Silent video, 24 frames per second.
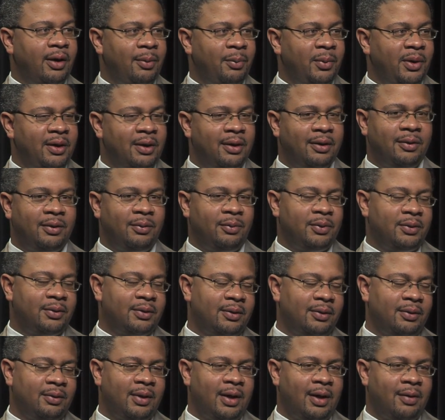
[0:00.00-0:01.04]
I mean, it
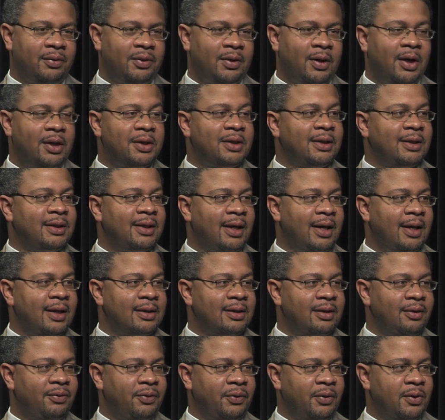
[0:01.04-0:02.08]
was kind of a daunting
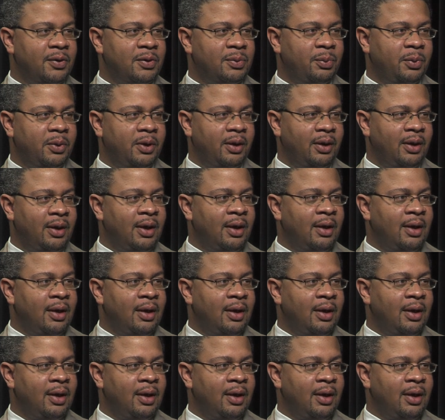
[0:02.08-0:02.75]
task at first, but